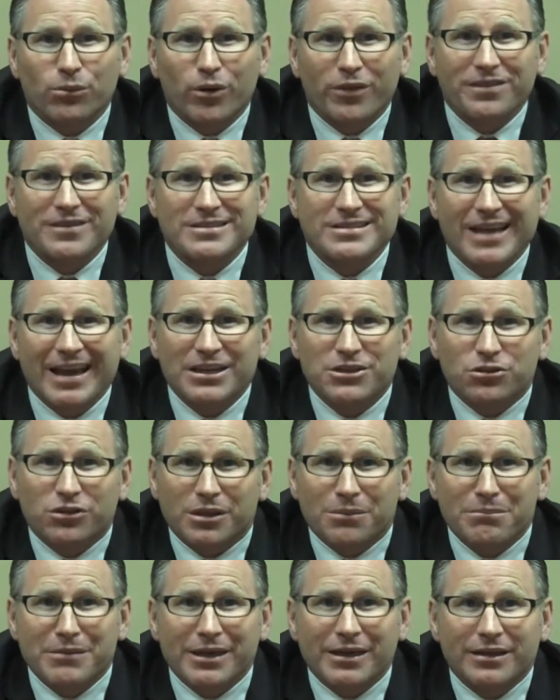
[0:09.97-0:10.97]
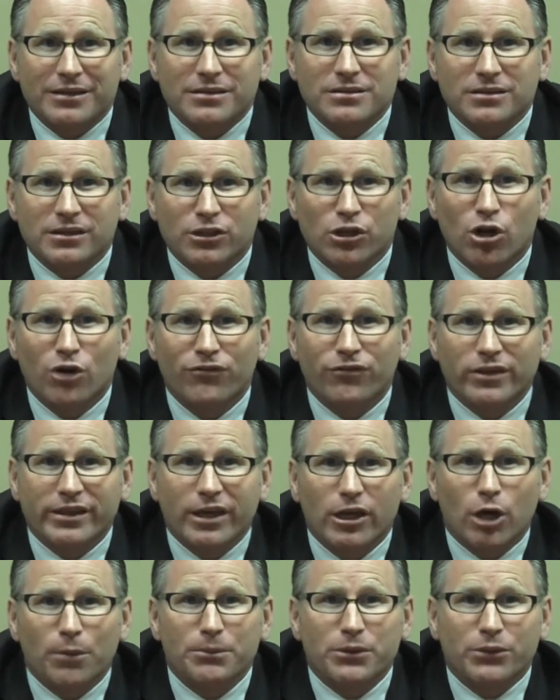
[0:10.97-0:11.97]
what this actually means and hopefully
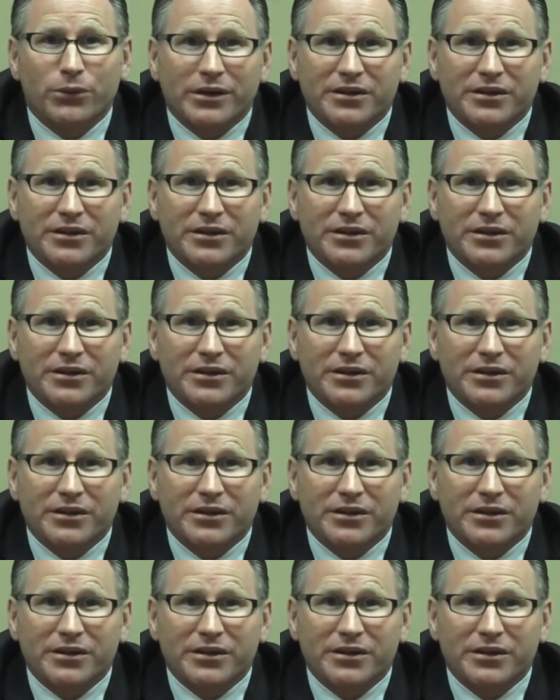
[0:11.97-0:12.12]
help you to